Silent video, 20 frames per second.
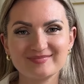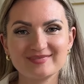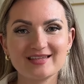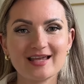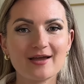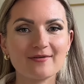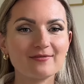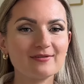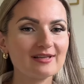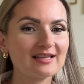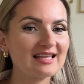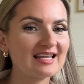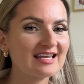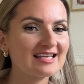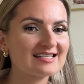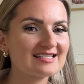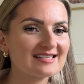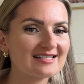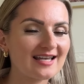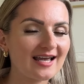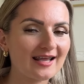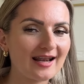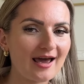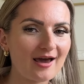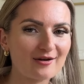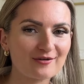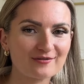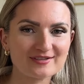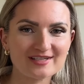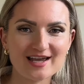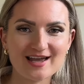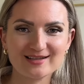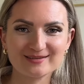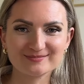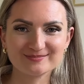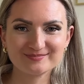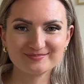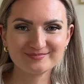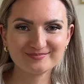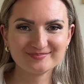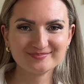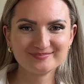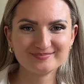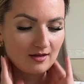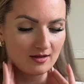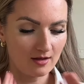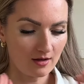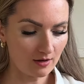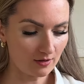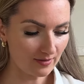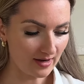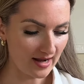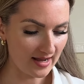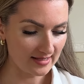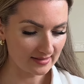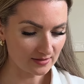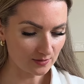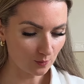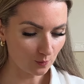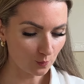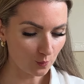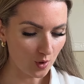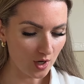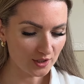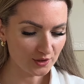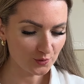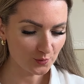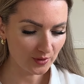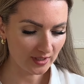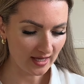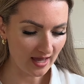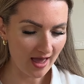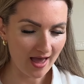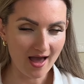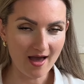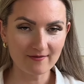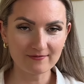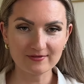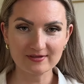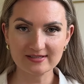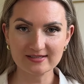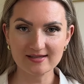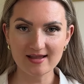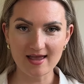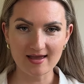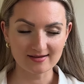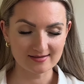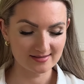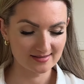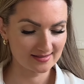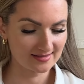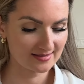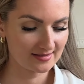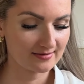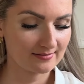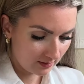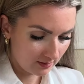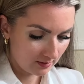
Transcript: Definitely 10 out of 10. All right, what do we have next?